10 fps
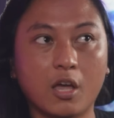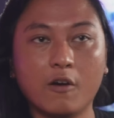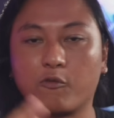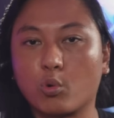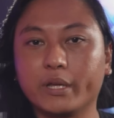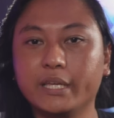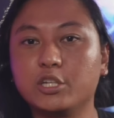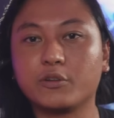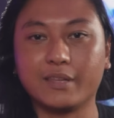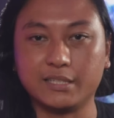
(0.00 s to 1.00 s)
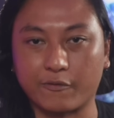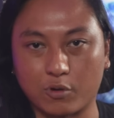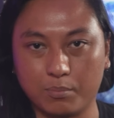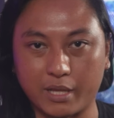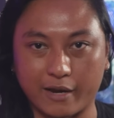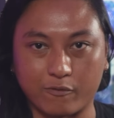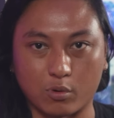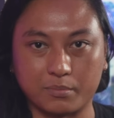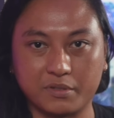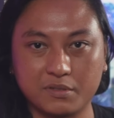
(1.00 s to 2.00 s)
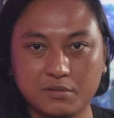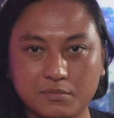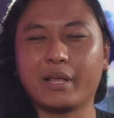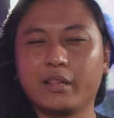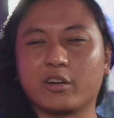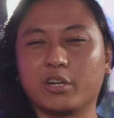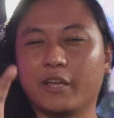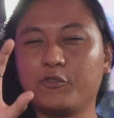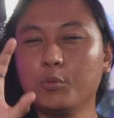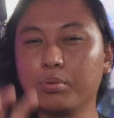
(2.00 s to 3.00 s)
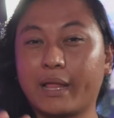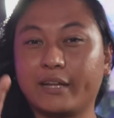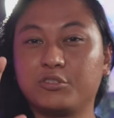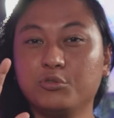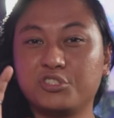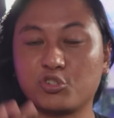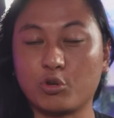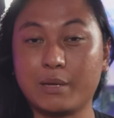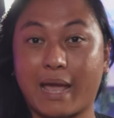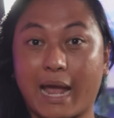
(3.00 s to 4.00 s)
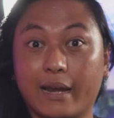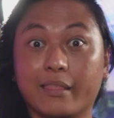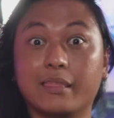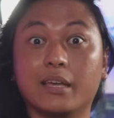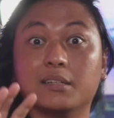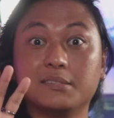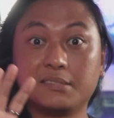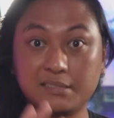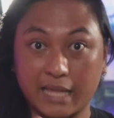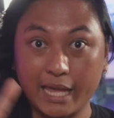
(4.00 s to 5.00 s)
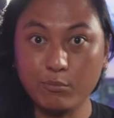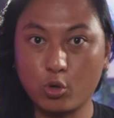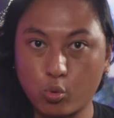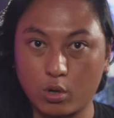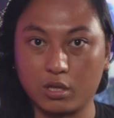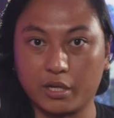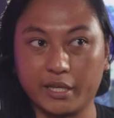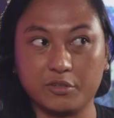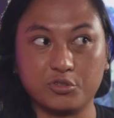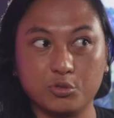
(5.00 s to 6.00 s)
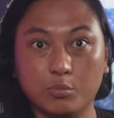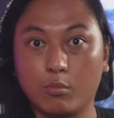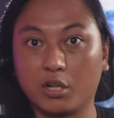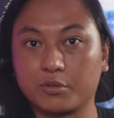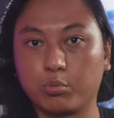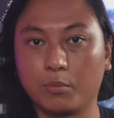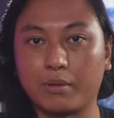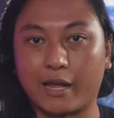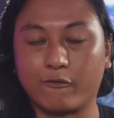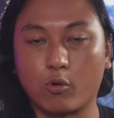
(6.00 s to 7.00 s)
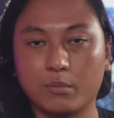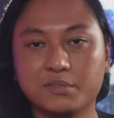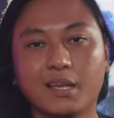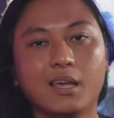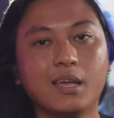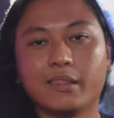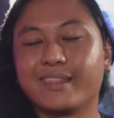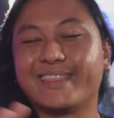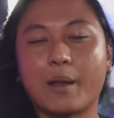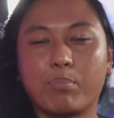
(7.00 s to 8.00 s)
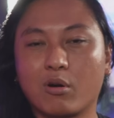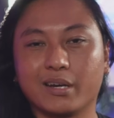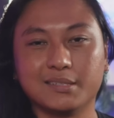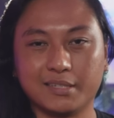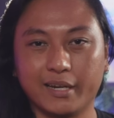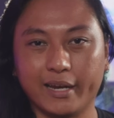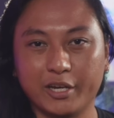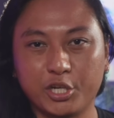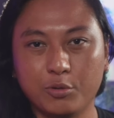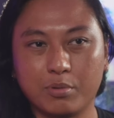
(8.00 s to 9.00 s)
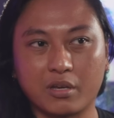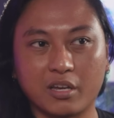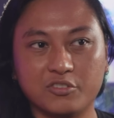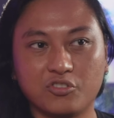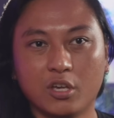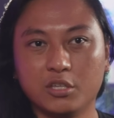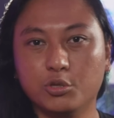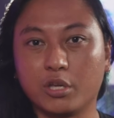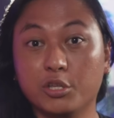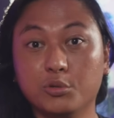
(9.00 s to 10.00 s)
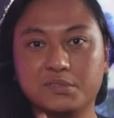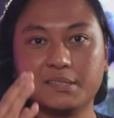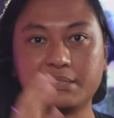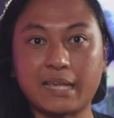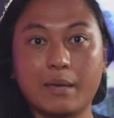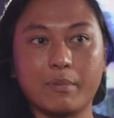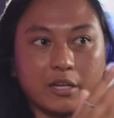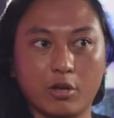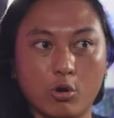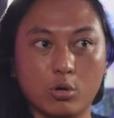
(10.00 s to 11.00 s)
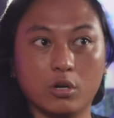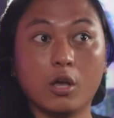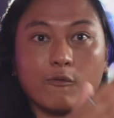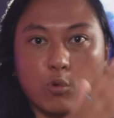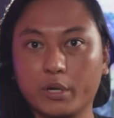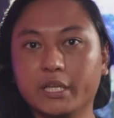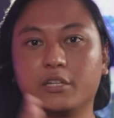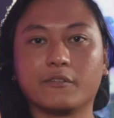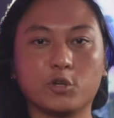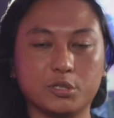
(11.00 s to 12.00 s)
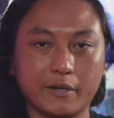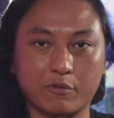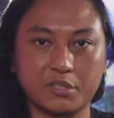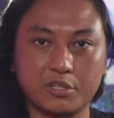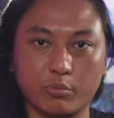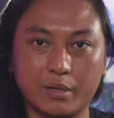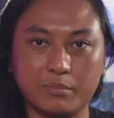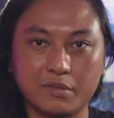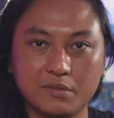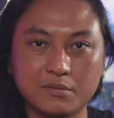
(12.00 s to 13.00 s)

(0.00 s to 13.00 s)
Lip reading: for each of the different platforms. But just to be clear, if you plan to stream at the same quality to multiple platforms, then that part isn't an issue, because you can use the same encode for each of your different streams. I'll leave a